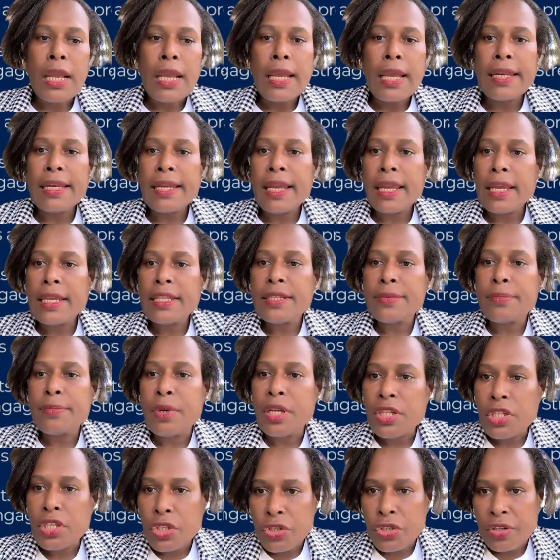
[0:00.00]

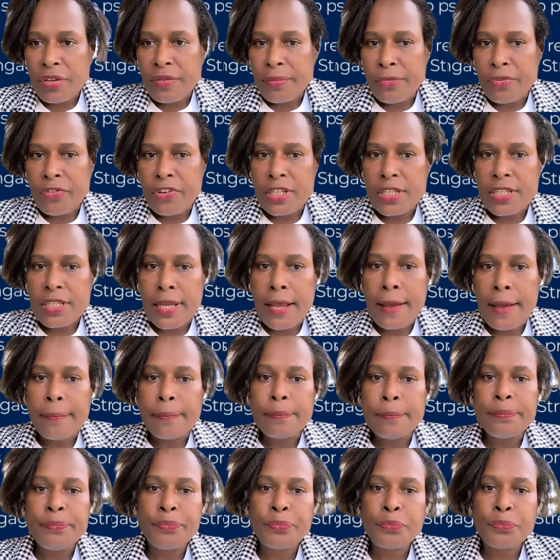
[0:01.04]
Engagement Stream visa?
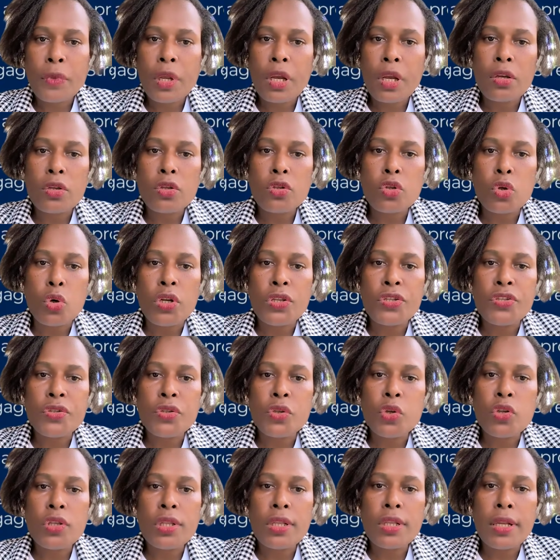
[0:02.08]
So it's
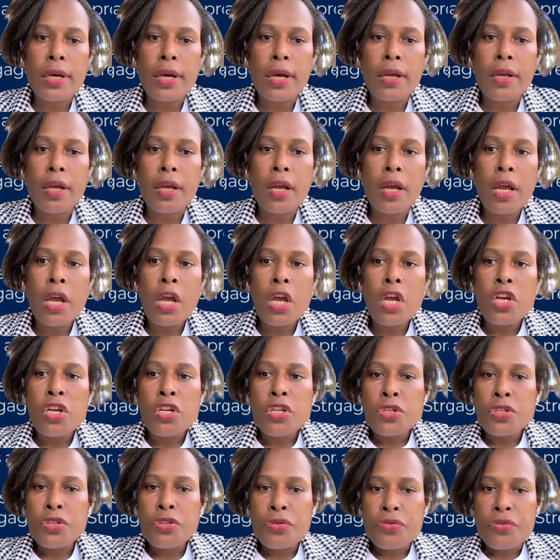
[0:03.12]
not a
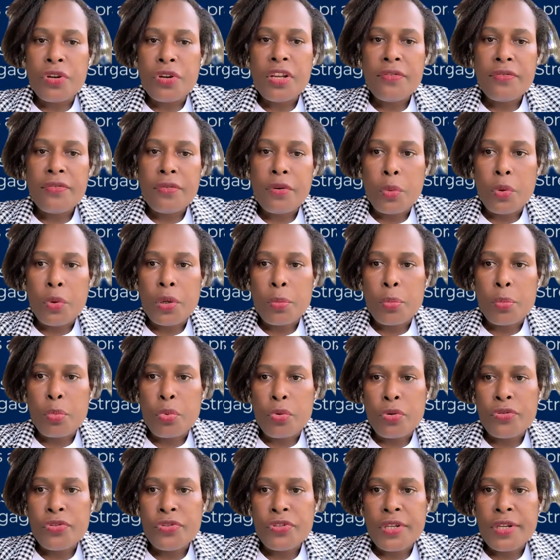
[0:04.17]
straightforward
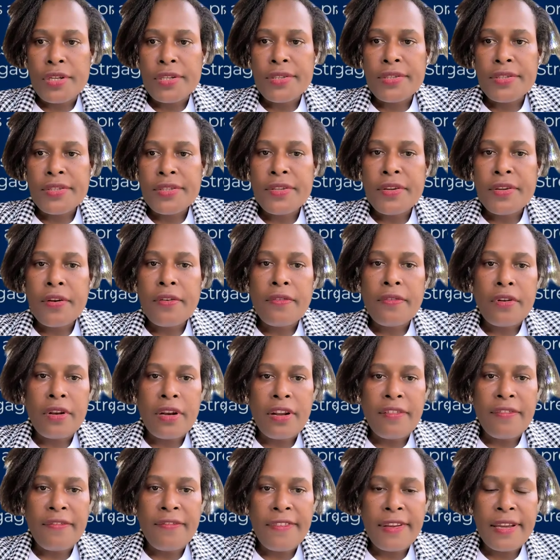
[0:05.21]
process for
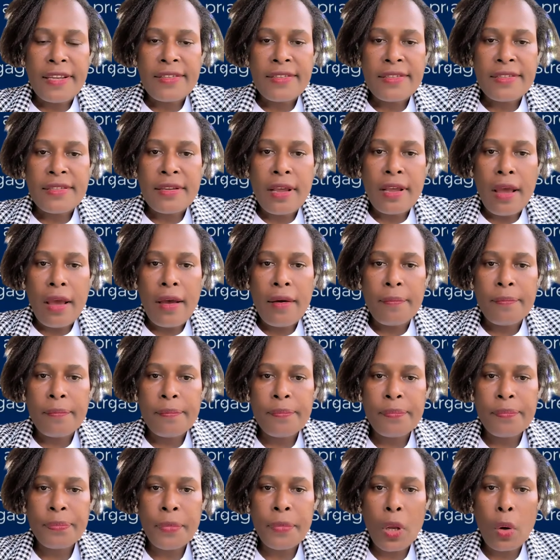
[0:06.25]
the first
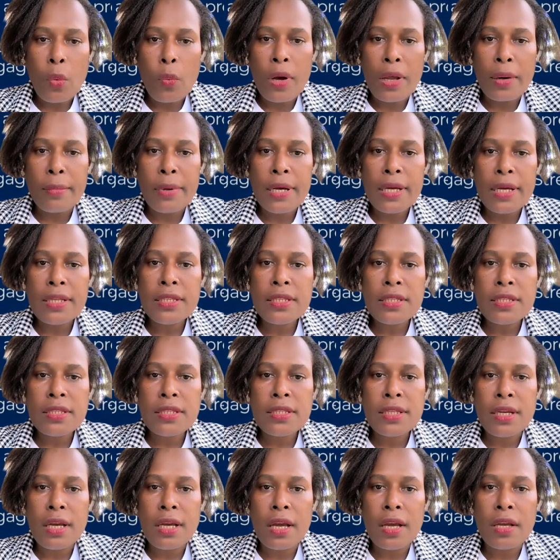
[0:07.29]
1 month.
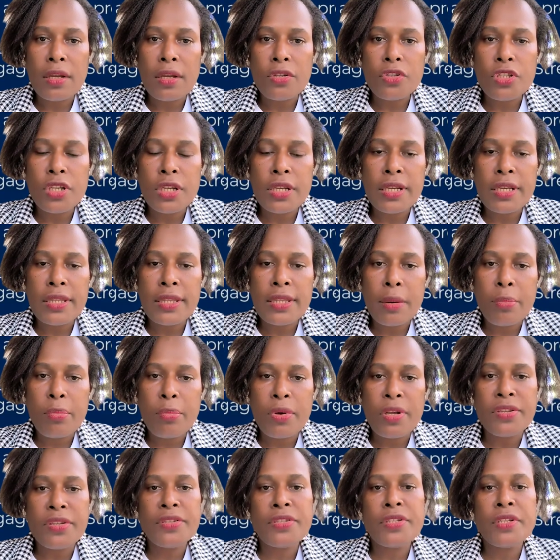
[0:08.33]
Usually it
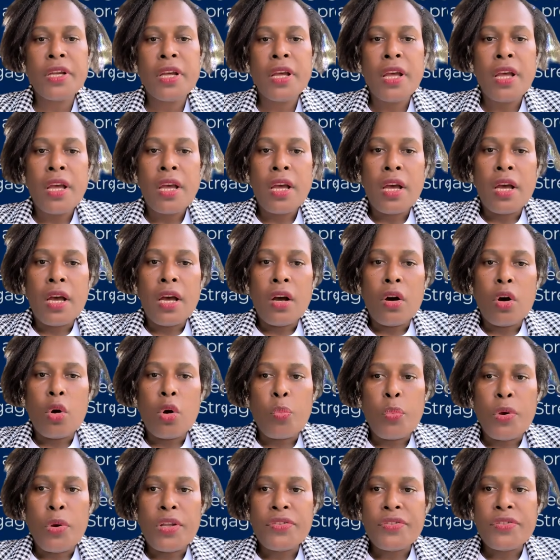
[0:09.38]

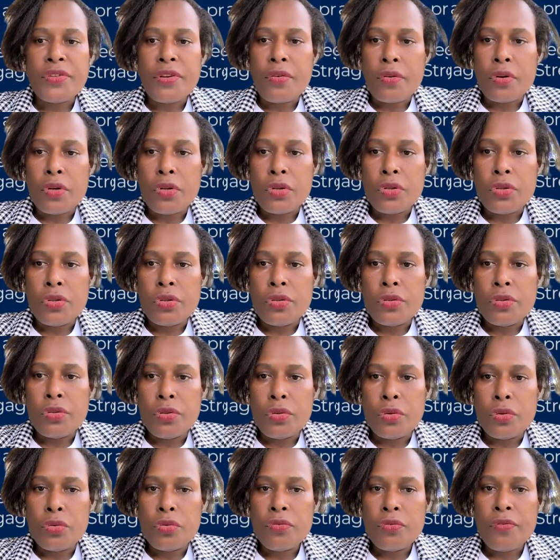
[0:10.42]
opens around
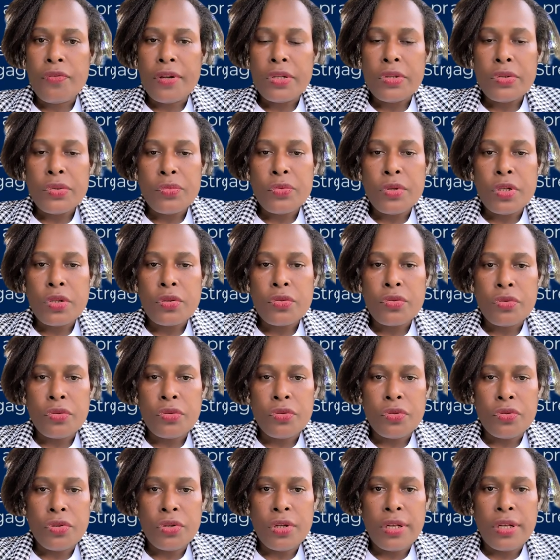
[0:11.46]
June first week to
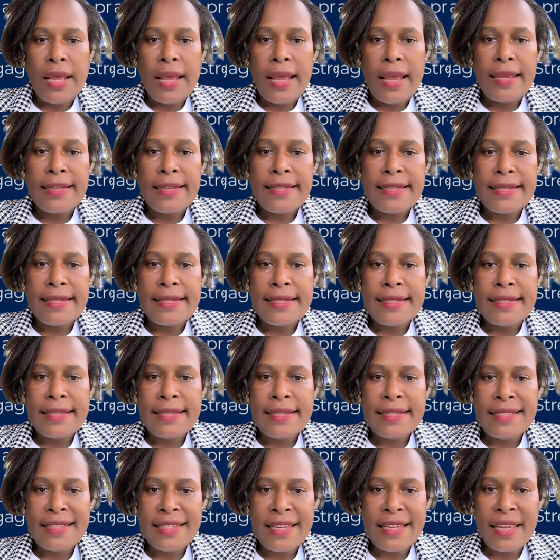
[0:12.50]
July
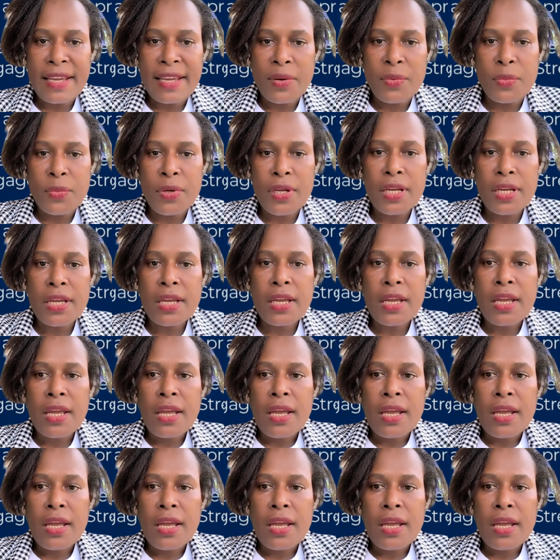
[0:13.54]
second week.